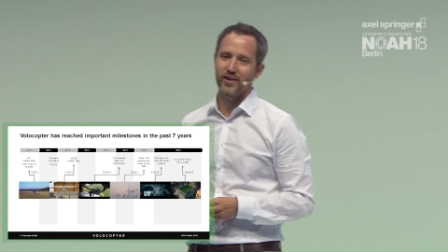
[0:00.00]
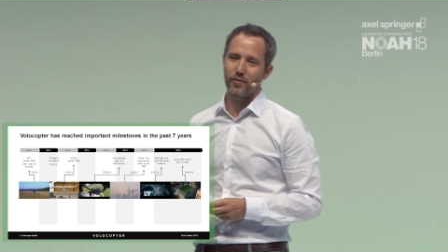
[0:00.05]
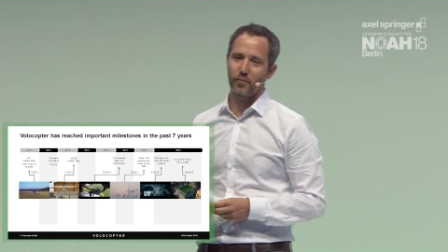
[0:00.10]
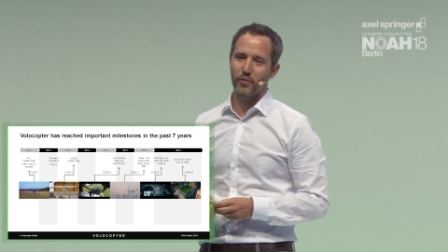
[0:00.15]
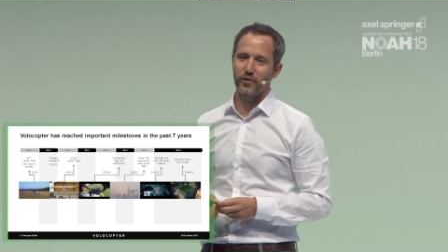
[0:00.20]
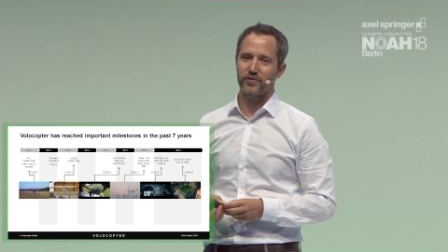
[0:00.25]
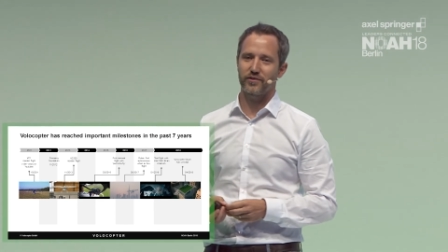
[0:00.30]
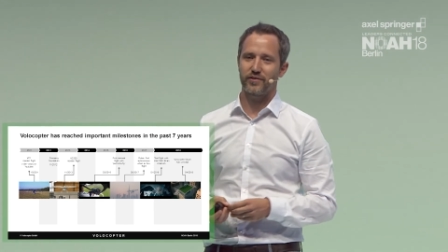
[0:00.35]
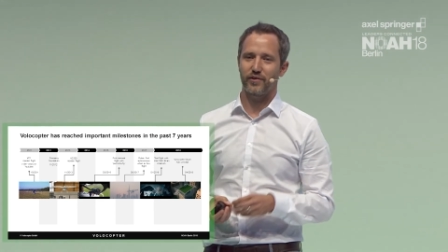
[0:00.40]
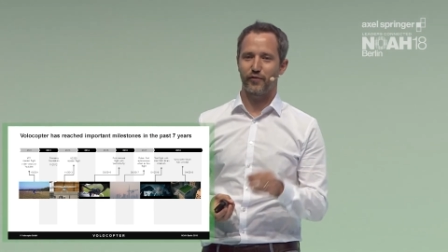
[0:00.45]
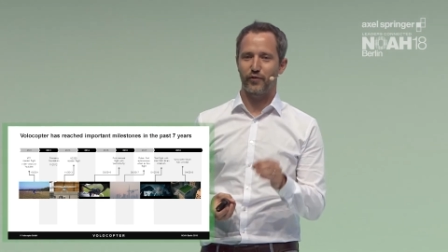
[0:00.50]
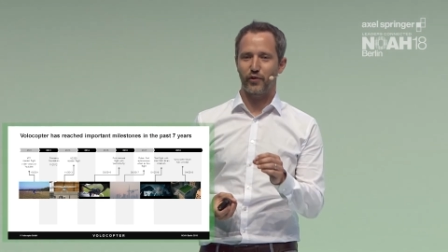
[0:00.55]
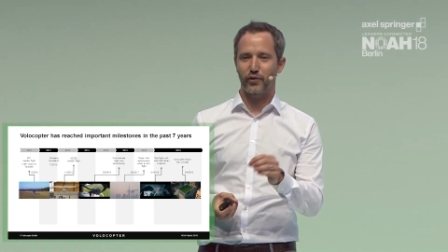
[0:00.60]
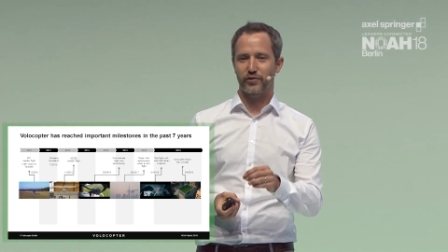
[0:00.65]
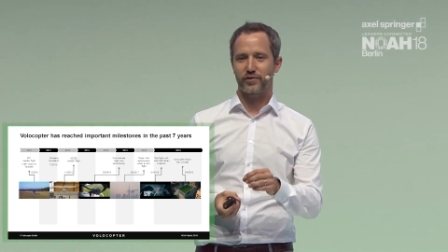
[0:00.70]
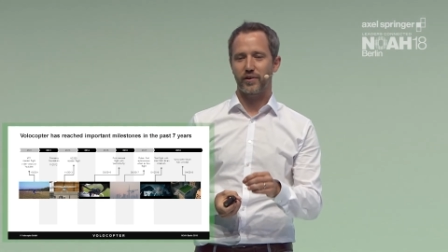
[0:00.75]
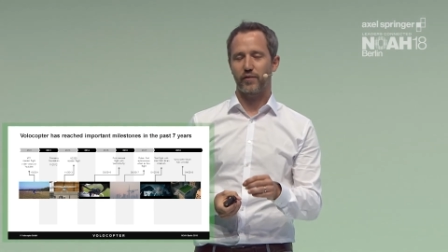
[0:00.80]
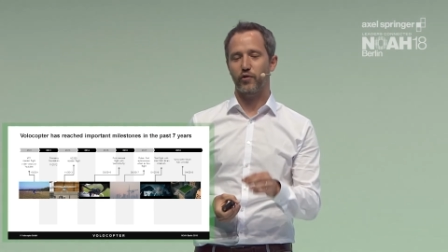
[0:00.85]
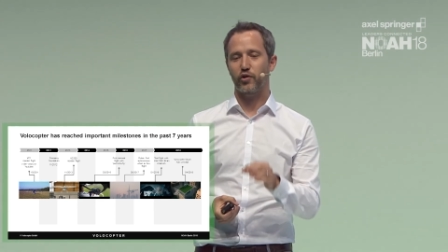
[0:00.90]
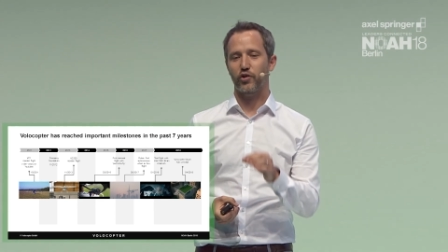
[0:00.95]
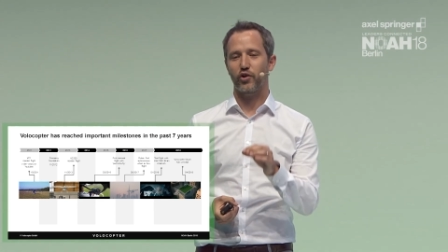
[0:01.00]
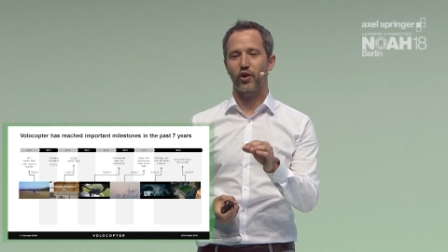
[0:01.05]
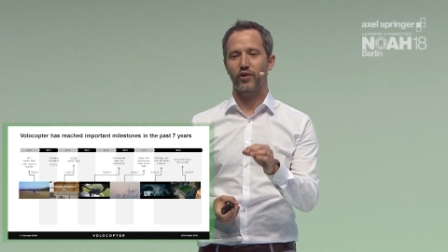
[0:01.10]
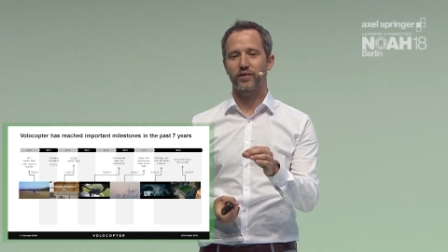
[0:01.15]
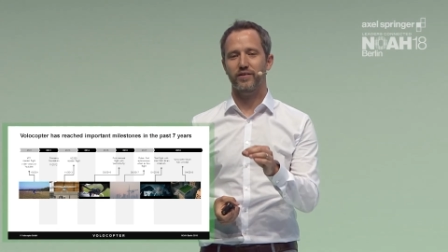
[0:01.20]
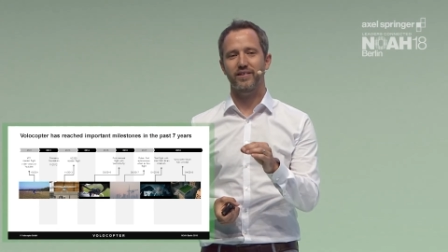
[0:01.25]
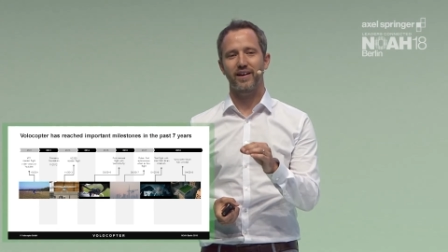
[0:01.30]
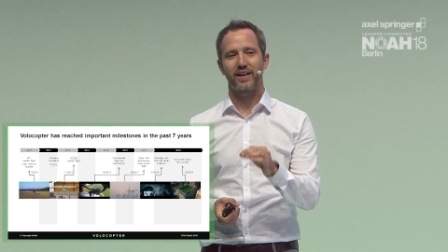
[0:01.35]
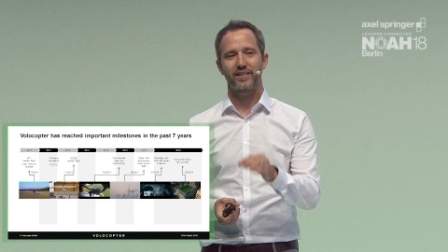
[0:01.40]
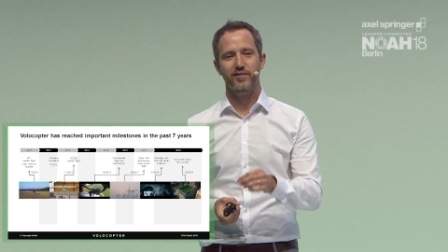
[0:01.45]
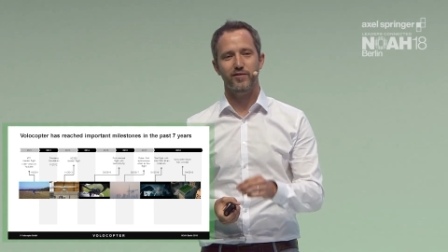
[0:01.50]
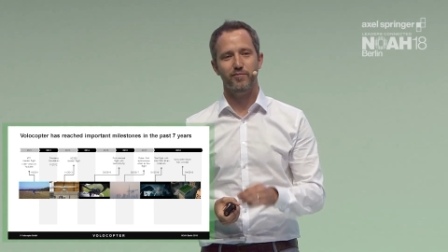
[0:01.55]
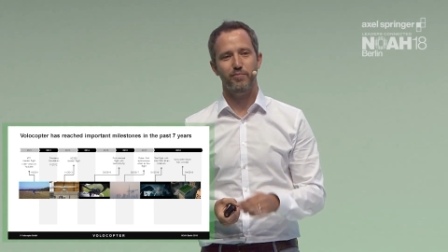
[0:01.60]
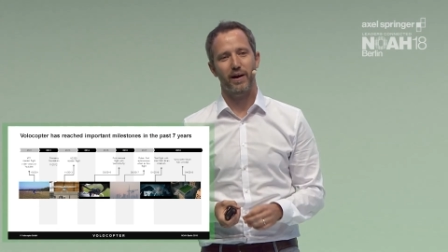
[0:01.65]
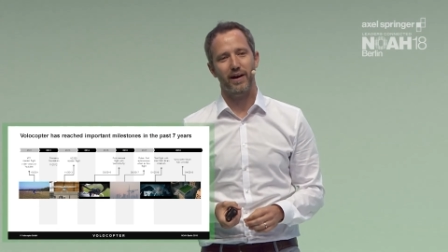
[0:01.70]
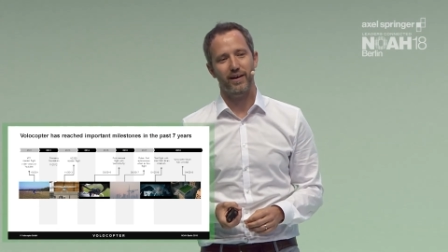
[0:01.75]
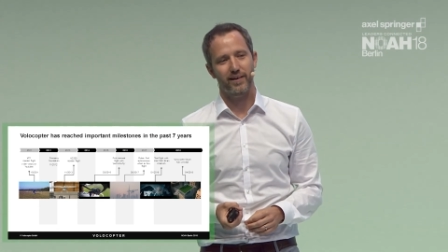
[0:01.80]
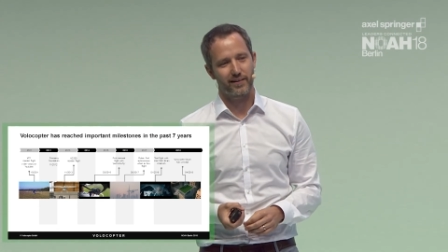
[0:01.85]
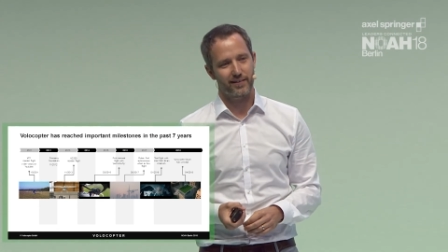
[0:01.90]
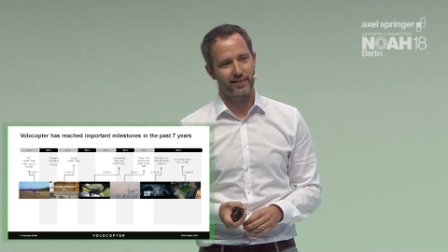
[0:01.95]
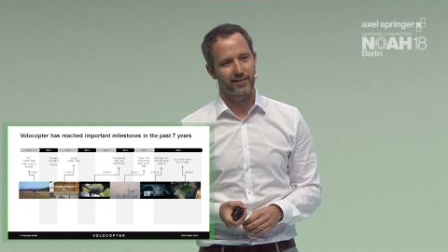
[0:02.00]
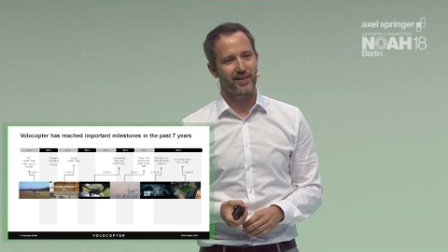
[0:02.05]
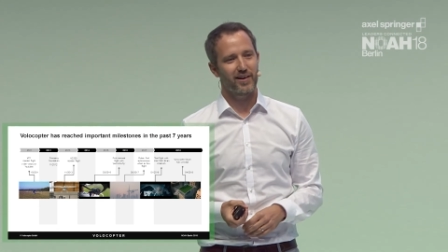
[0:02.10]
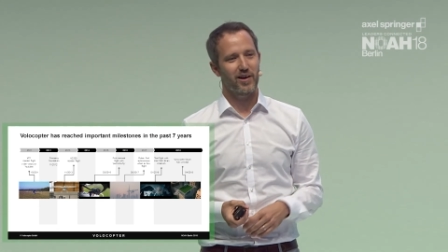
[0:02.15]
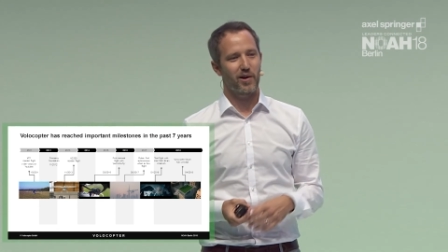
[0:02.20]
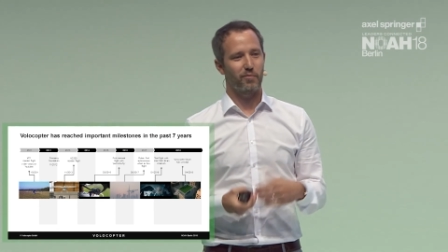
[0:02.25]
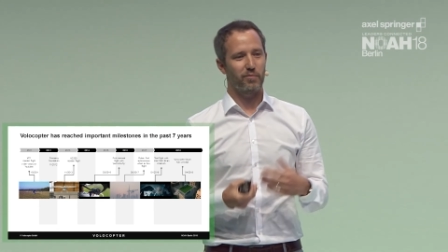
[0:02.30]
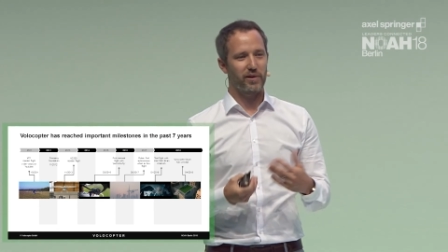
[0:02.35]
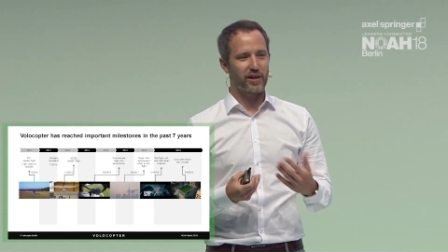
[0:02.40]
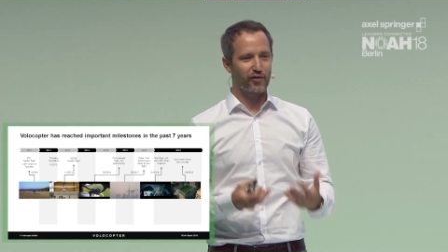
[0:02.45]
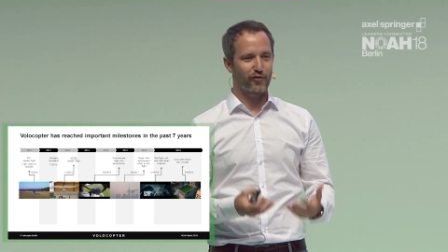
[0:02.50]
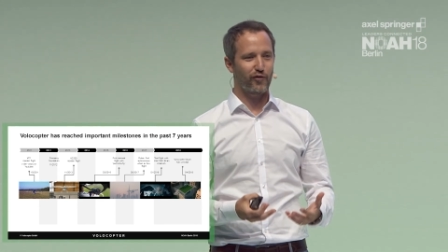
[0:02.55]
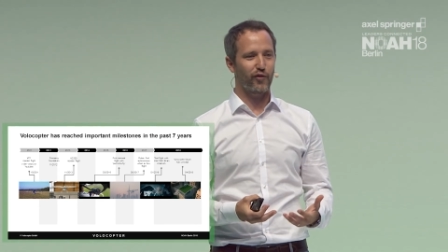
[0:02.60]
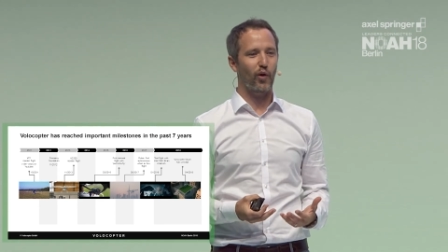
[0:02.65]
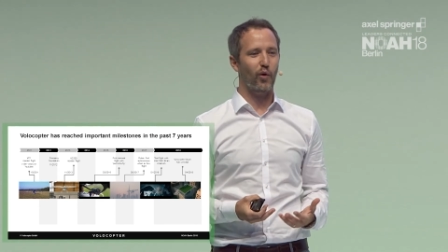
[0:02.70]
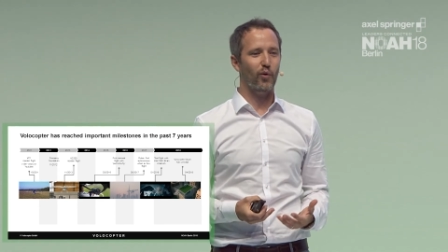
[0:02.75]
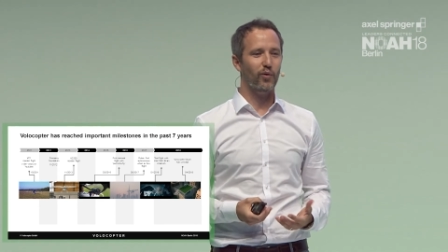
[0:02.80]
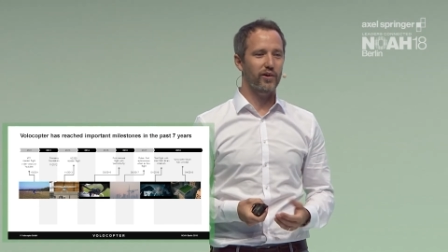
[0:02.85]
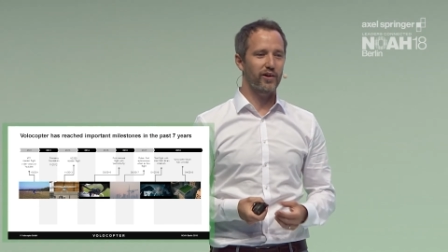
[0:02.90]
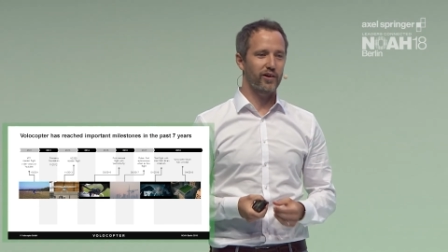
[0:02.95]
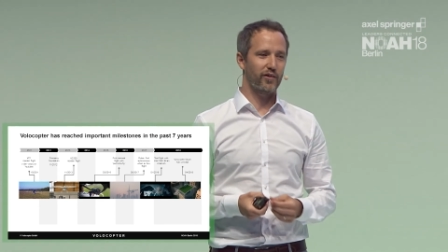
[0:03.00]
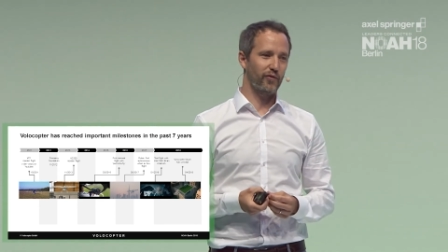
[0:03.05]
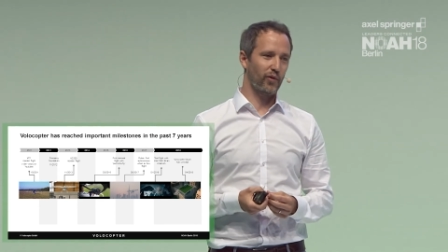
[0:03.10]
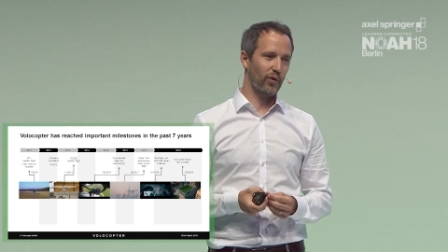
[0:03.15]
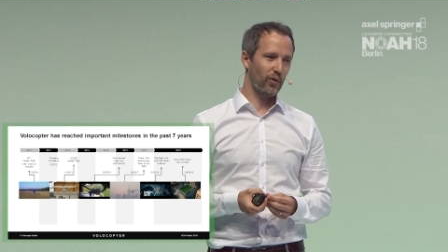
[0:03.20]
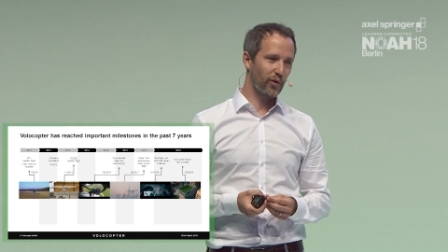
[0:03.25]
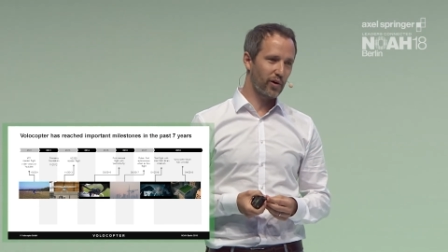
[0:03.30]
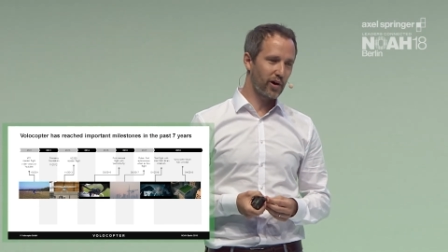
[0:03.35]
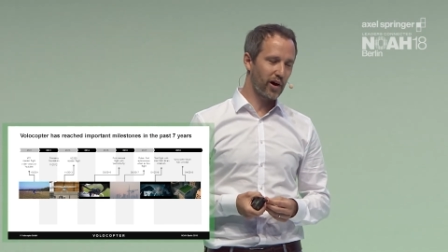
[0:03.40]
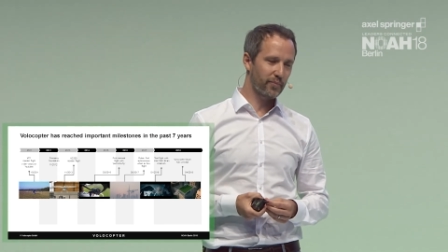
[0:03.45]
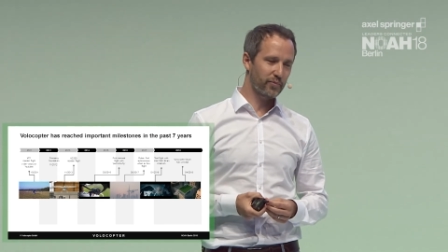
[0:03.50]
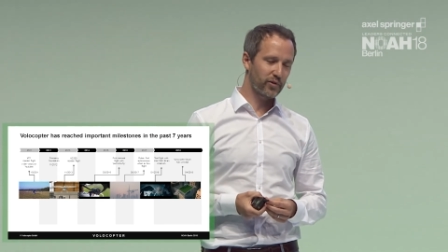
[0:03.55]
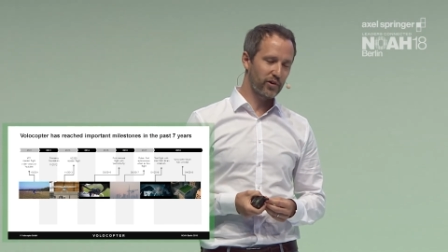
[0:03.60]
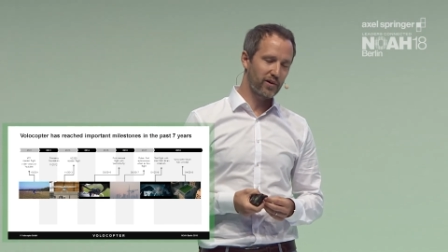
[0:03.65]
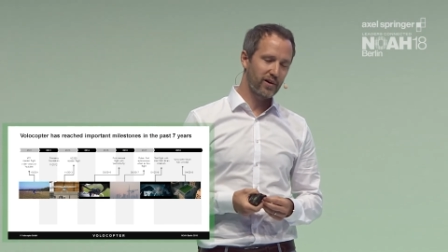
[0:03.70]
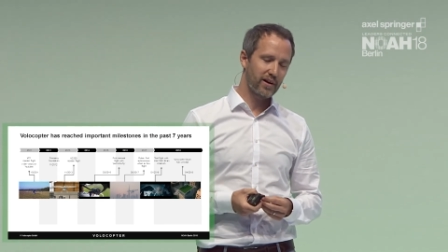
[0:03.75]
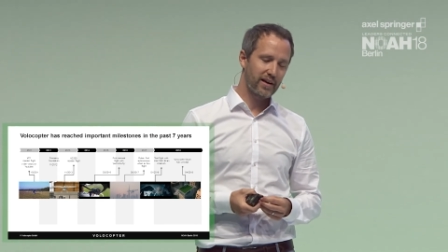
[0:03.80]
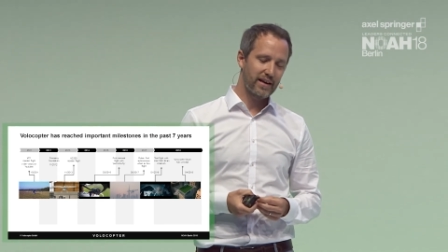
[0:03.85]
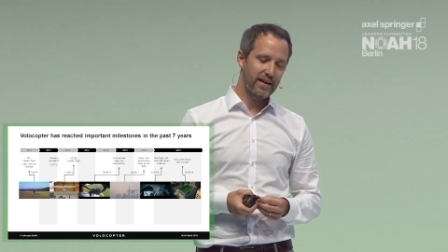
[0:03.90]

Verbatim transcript: was the first ever non-test pilot being flown in a volocopter.